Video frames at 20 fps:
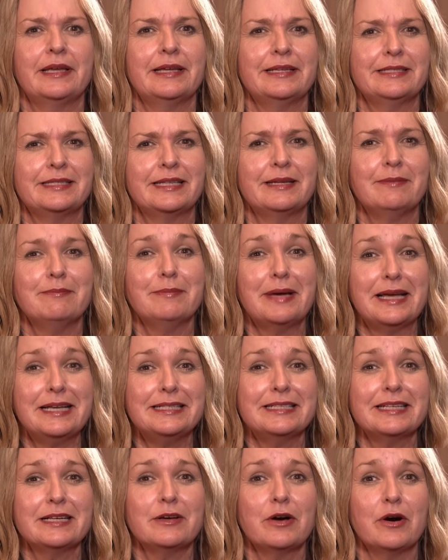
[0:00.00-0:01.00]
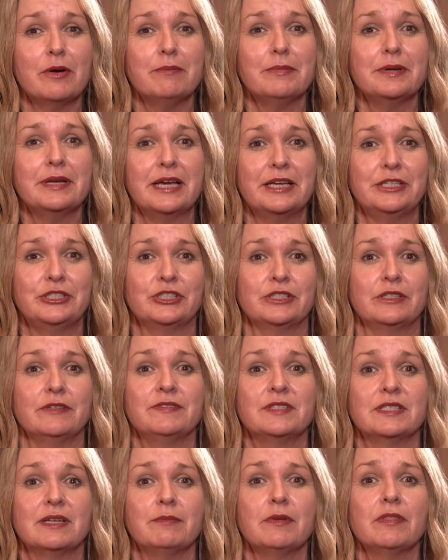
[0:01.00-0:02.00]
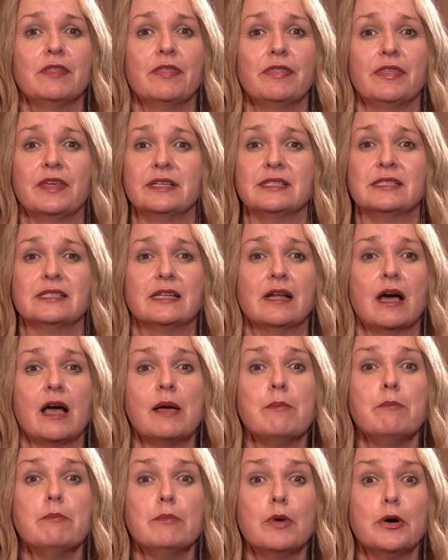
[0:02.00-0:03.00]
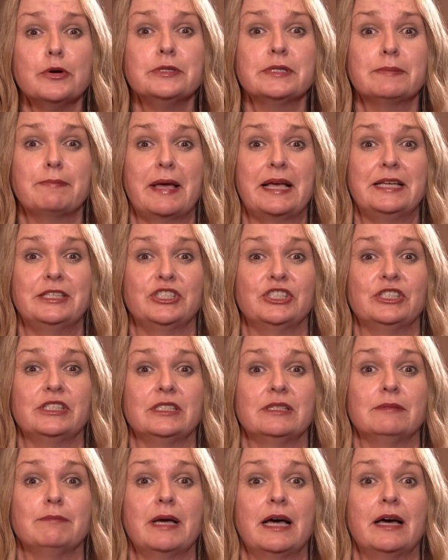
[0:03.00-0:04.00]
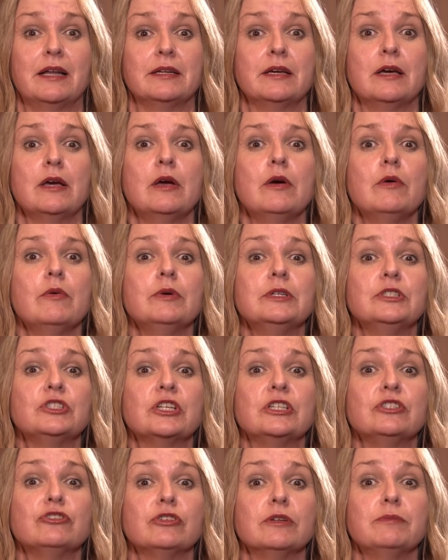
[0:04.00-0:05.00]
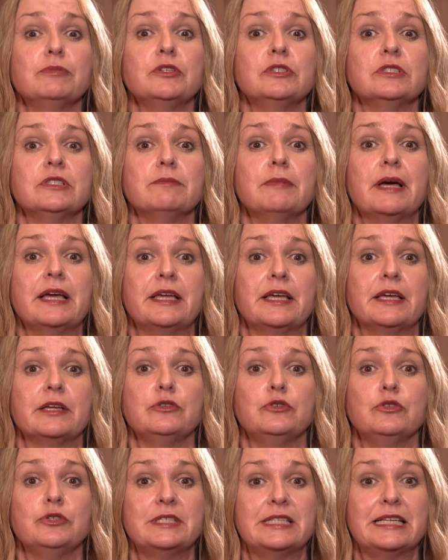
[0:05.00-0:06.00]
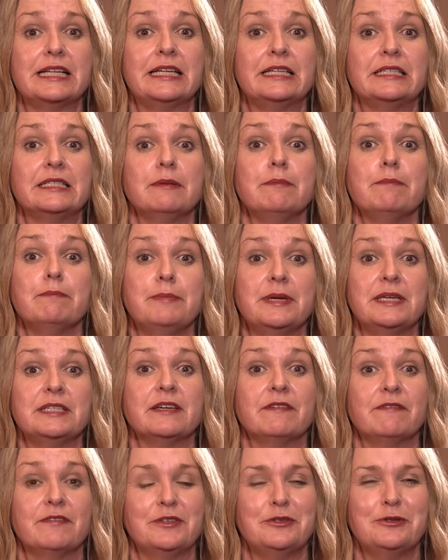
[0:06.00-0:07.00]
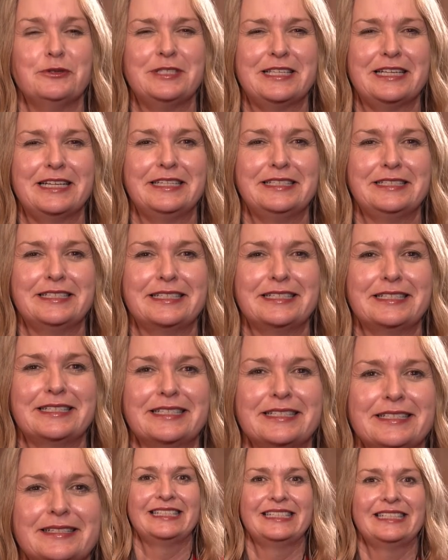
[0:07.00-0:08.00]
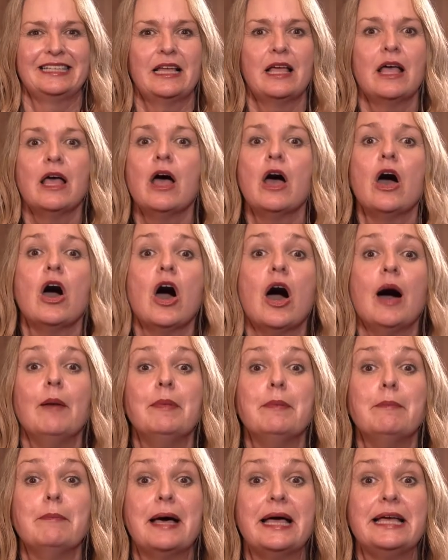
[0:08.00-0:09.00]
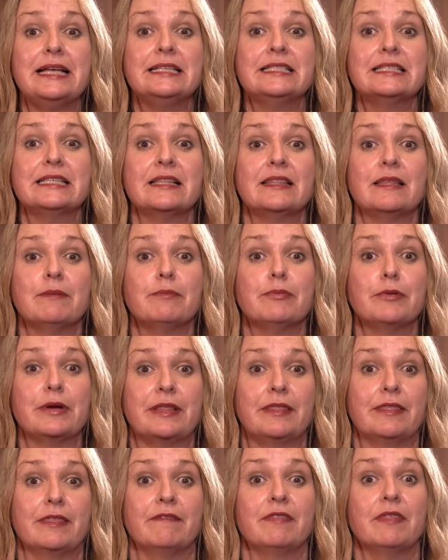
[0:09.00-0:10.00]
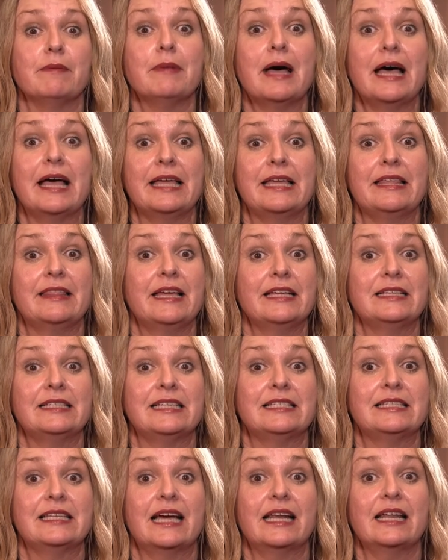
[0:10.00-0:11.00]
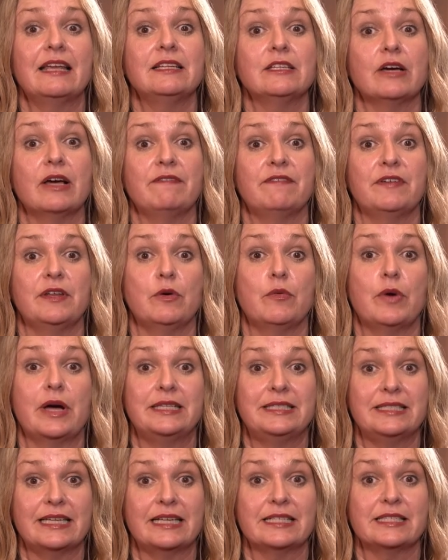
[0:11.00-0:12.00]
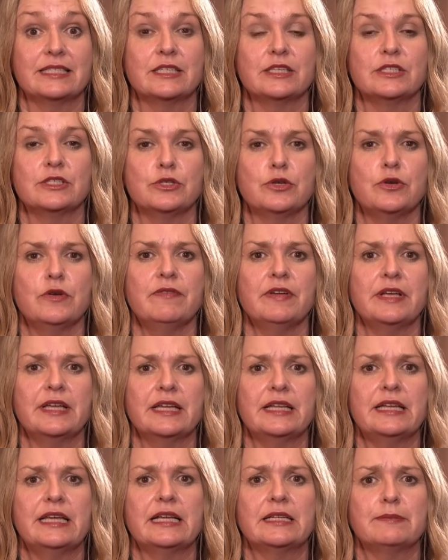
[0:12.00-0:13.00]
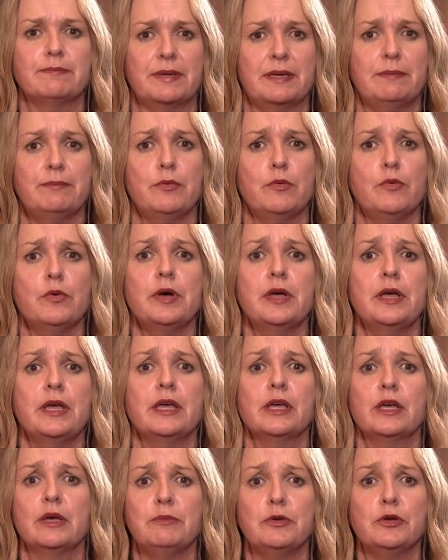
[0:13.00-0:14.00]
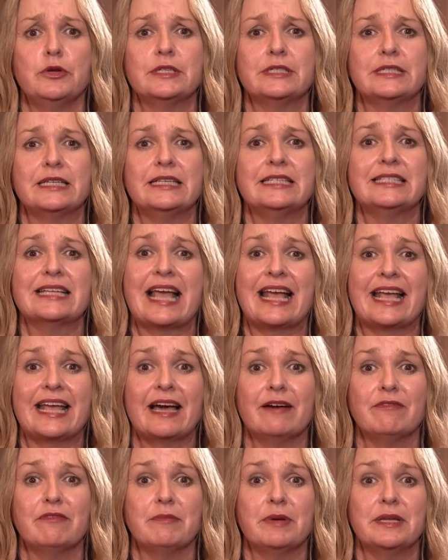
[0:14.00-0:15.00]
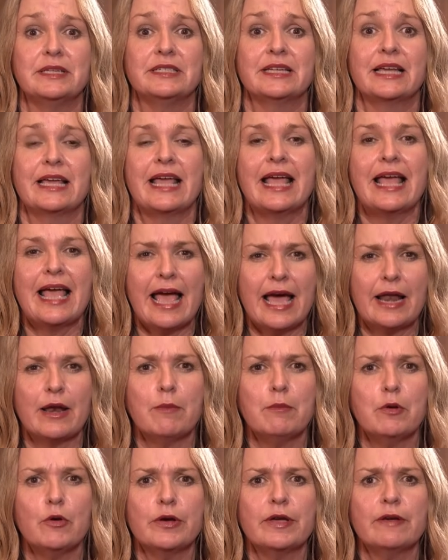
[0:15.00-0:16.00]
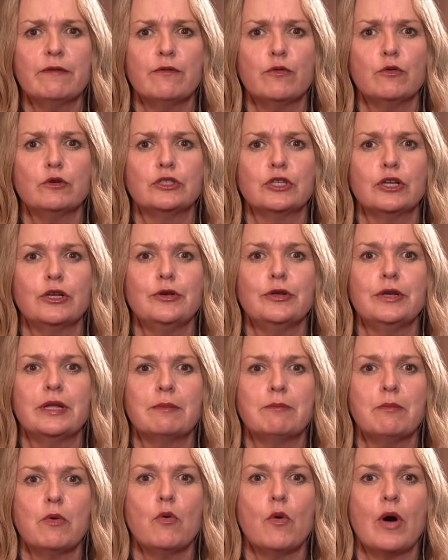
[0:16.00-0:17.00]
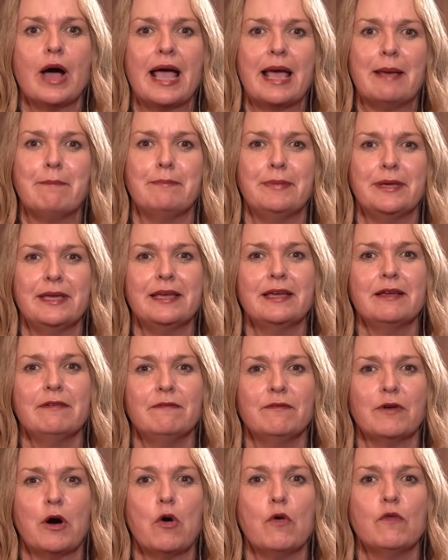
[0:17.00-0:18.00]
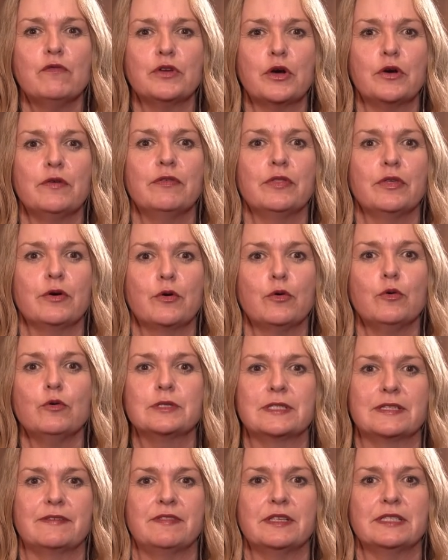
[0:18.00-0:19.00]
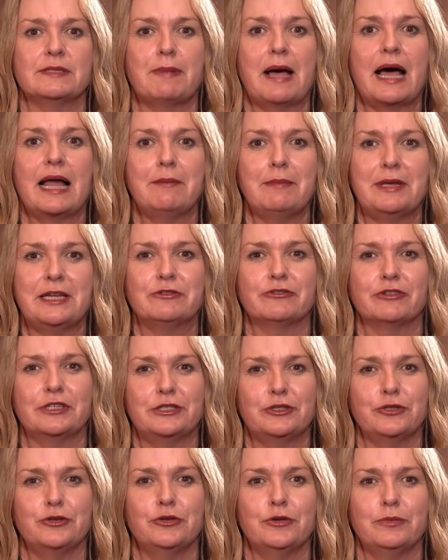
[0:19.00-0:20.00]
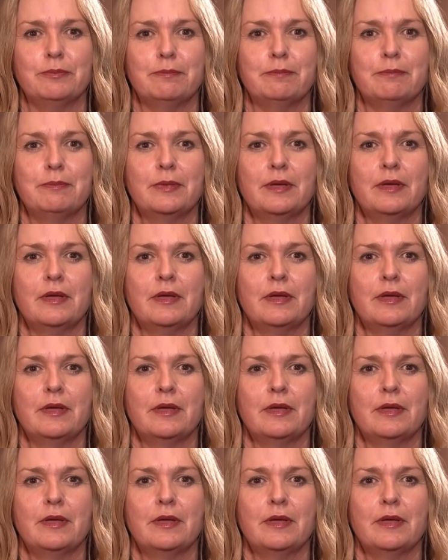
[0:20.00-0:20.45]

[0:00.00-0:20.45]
It's an amazing combination of some of the things that I am most passionate about, which contribute to making New Zealand better for New Zealanders. I'm amazed at the breadth of the mahi that Te Tari Taiwhenua does to serve and connect people, communities and government, and I'm looking forward to learning more and being involved over the course of this parliamentary term.